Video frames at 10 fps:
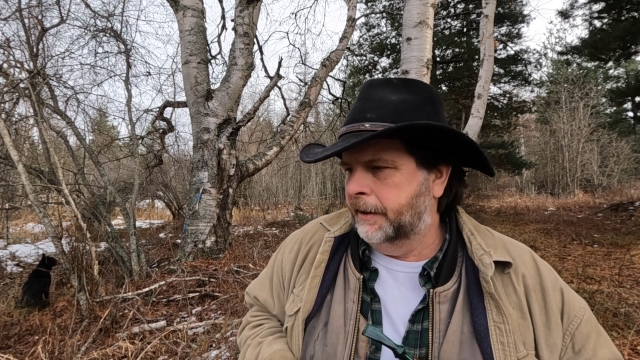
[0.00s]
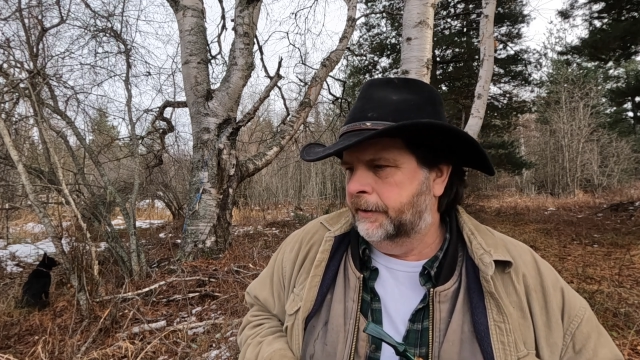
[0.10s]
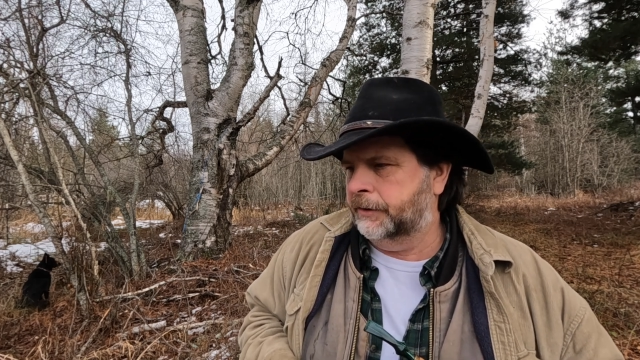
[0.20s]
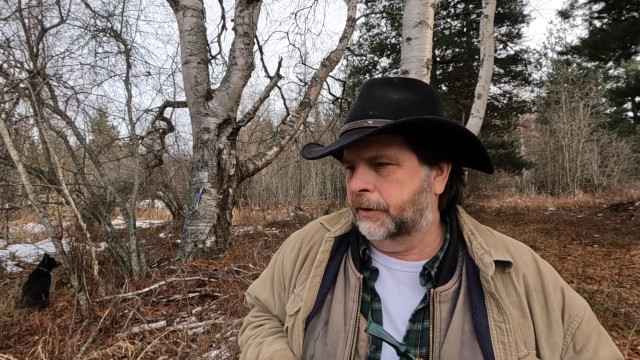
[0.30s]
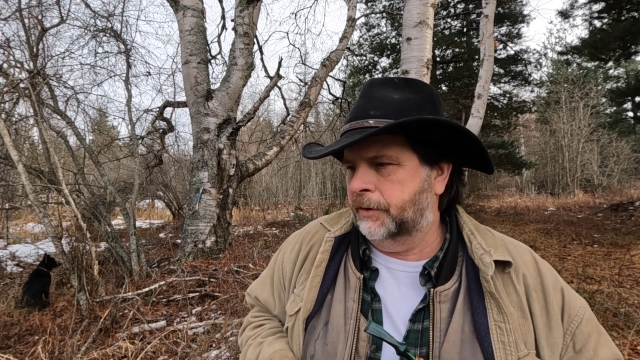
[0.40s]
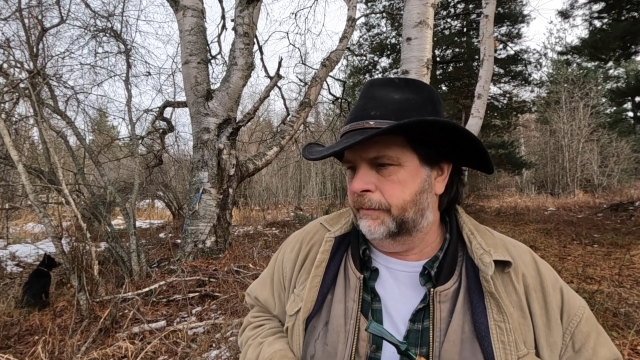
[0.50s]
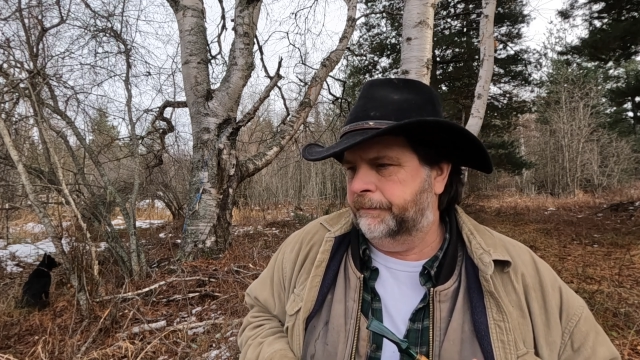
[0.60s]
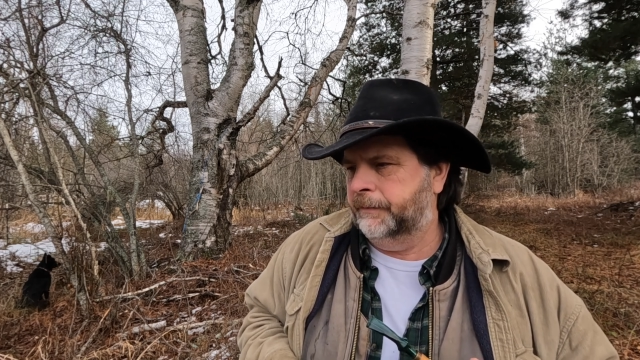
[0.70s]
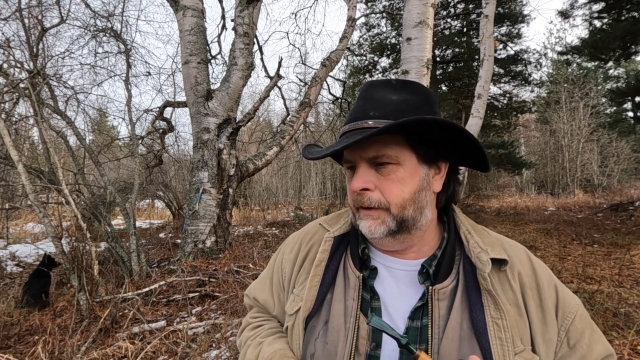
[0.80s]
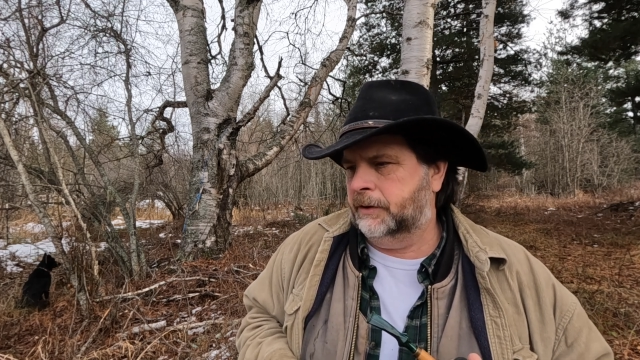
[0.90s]
So
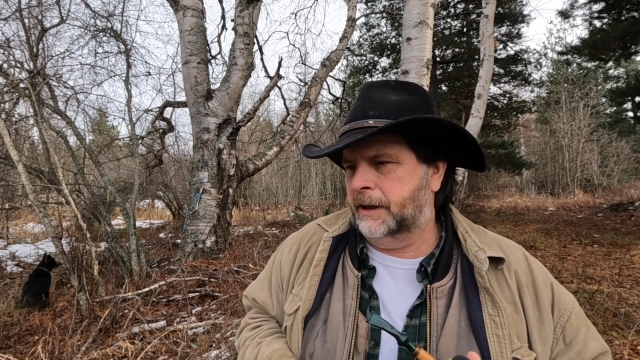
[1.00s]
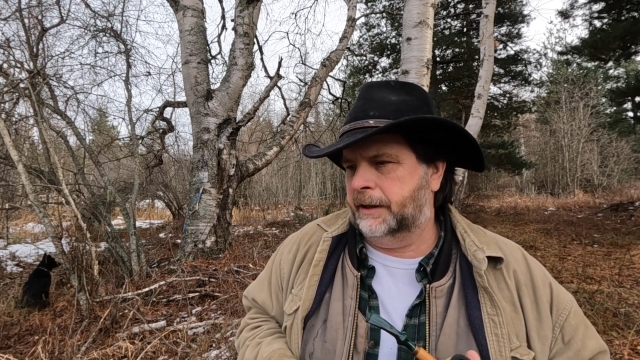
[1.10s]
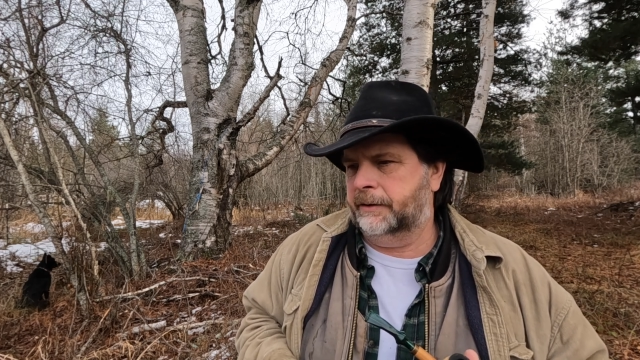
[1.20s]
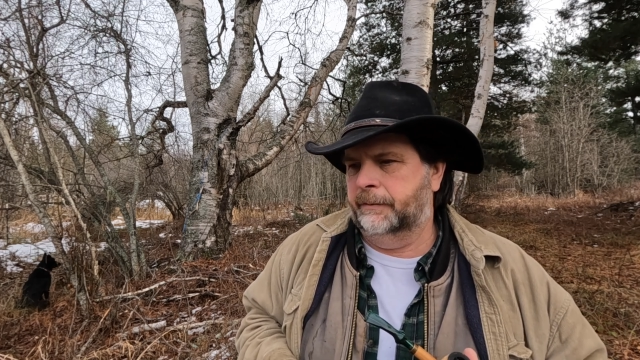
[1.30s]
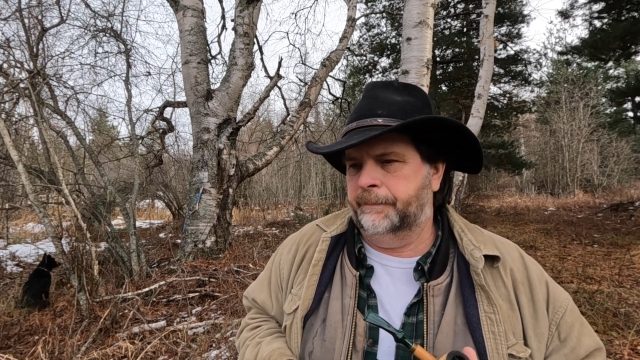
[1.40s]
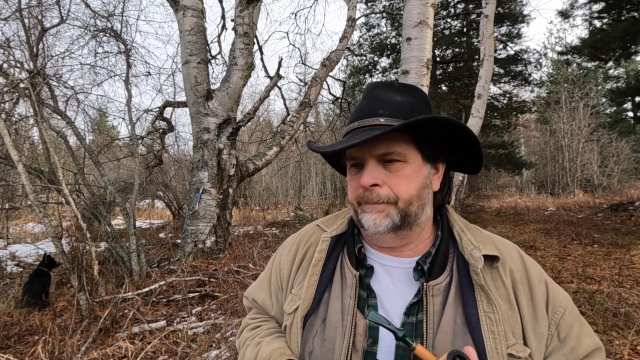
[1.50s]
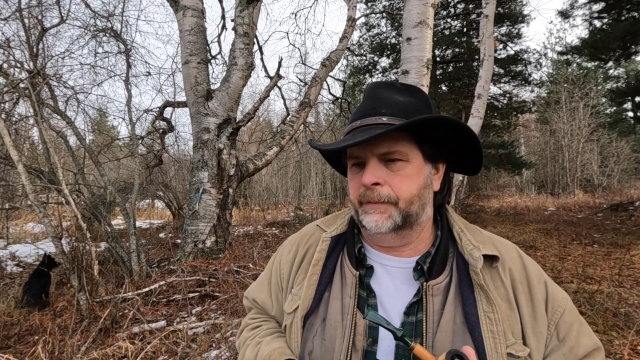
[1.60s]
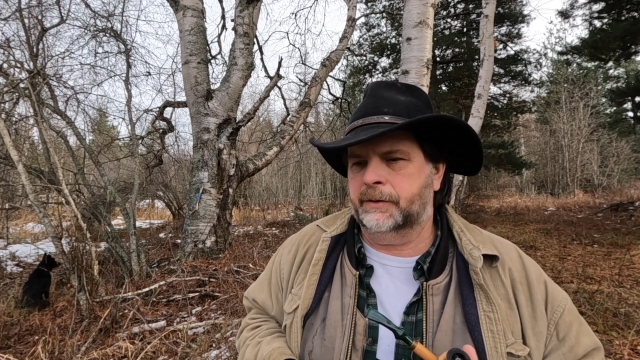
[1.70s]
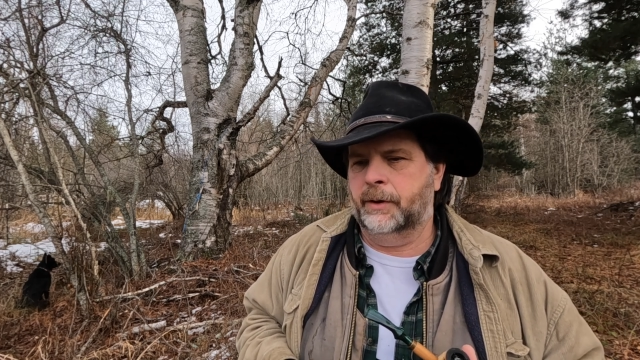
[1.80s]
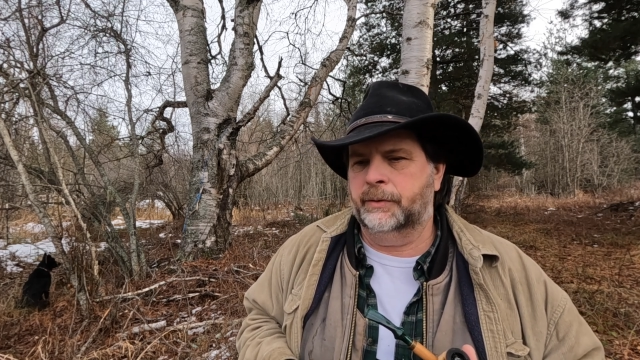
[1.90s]
looks like
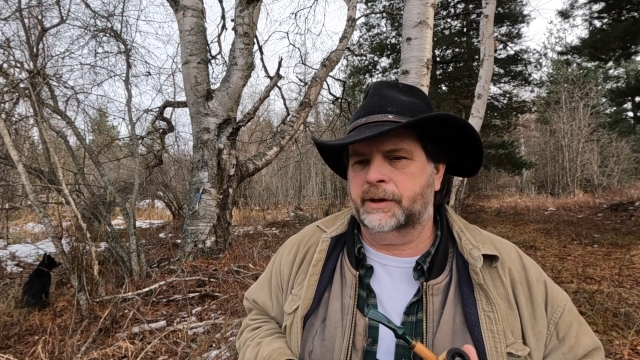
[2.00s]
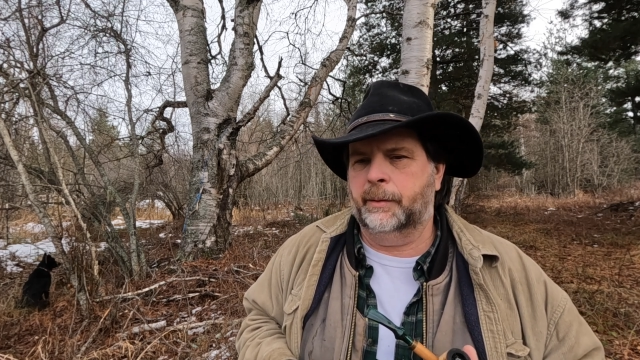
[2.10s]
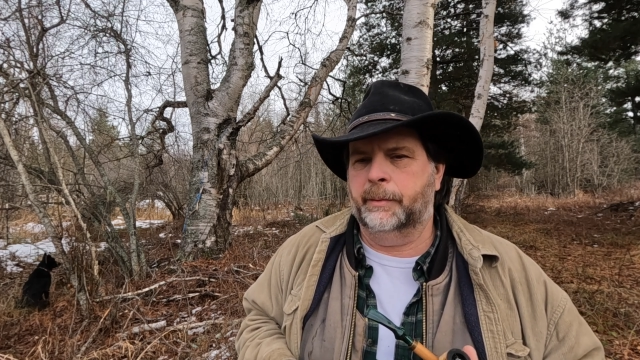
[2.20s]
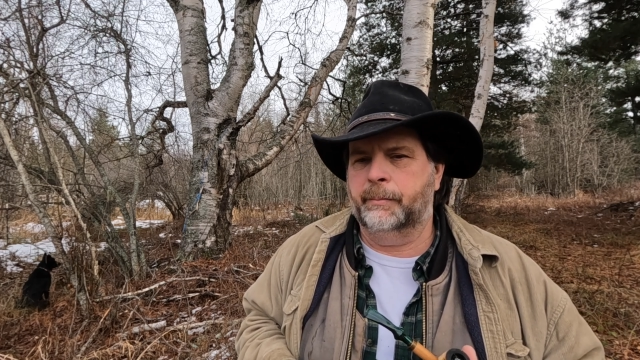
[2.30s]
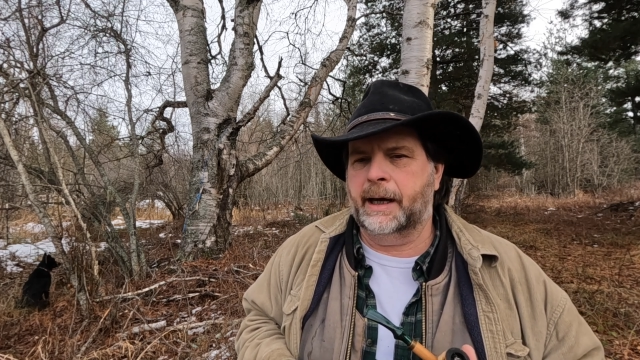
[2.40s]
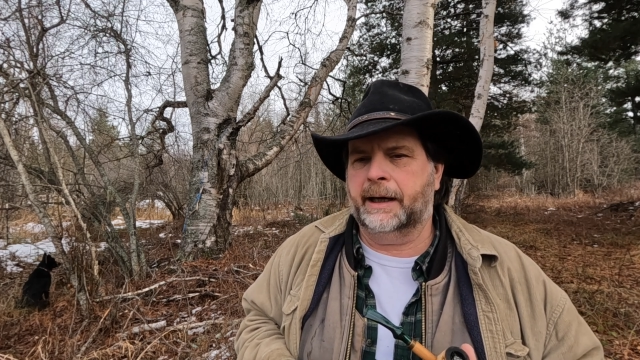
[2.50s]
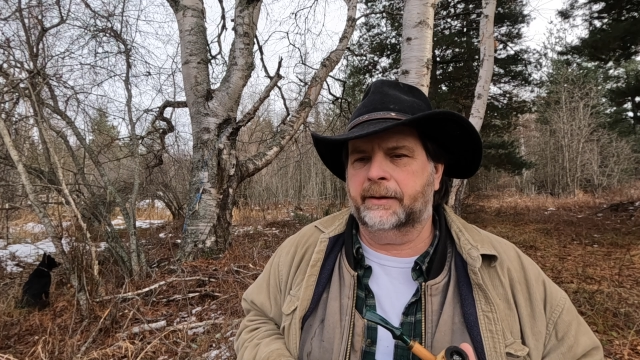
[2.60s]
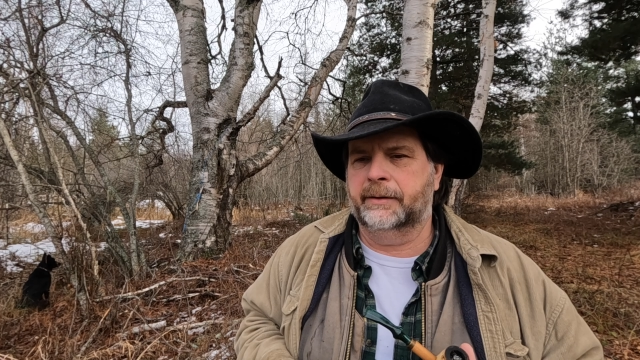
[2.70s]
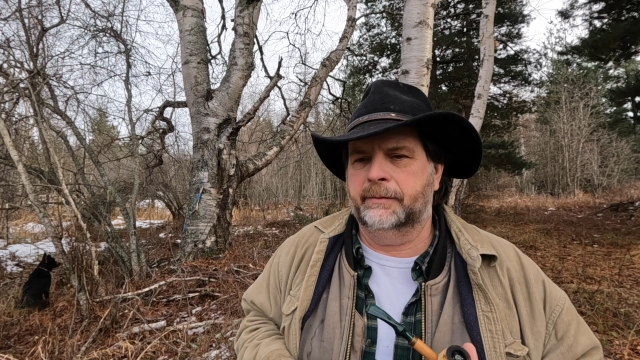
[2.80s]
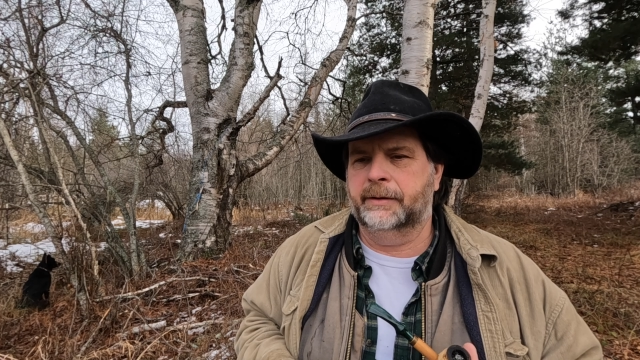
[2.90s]
snow's coming back
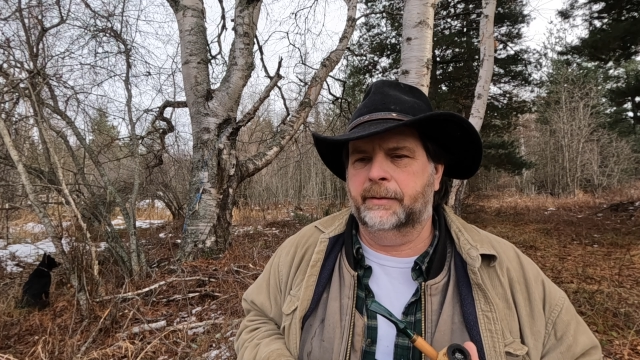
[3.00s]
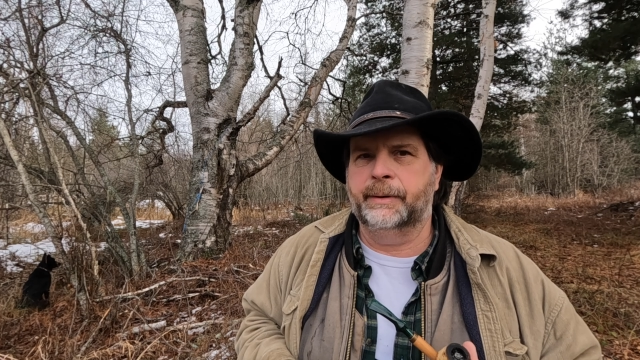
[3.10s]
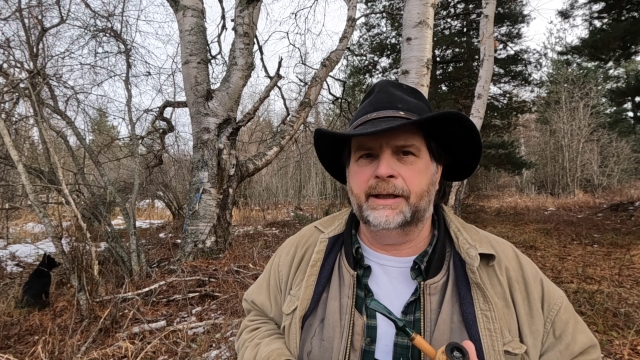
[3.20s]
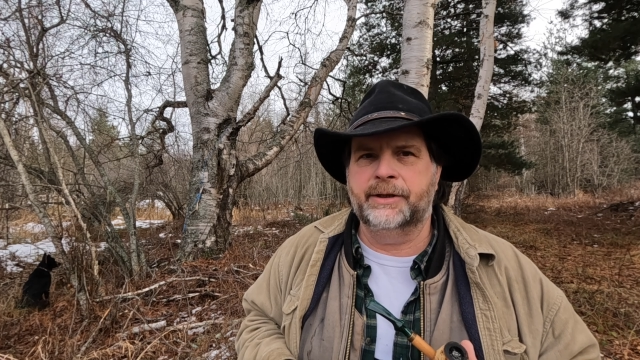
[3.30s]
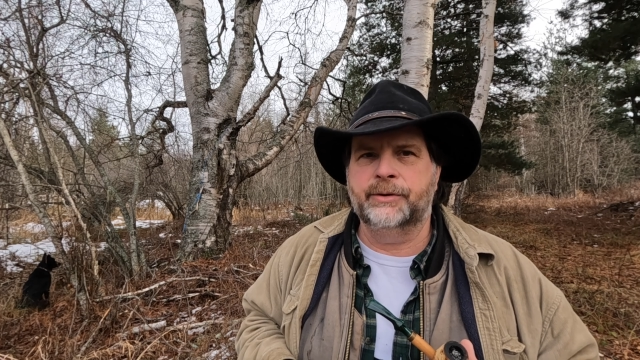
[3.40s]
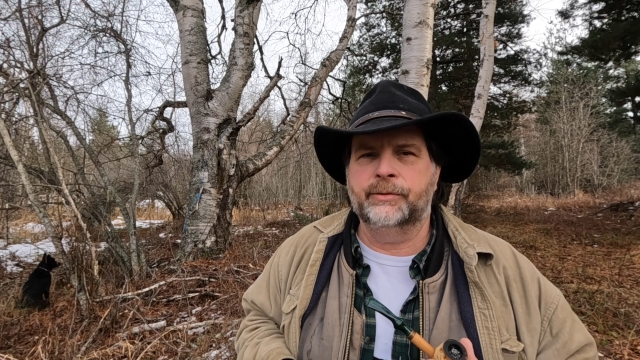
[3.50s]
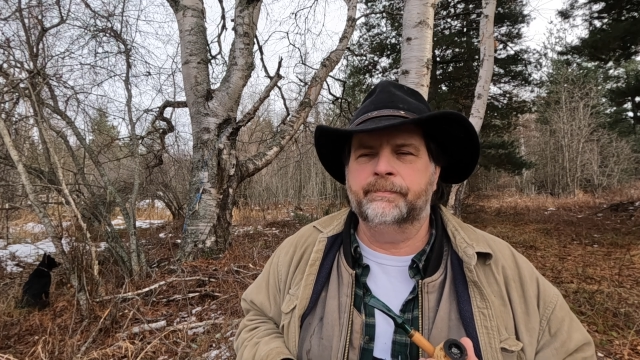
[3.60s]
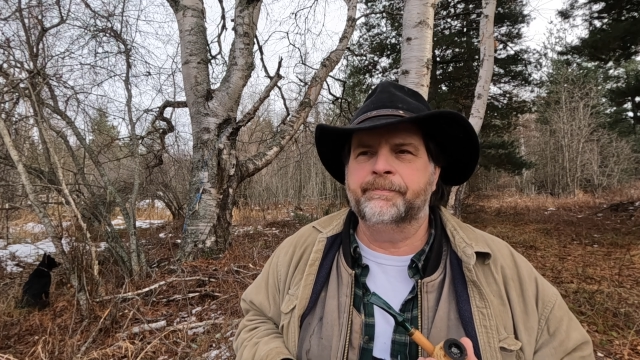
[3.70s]
to the menu.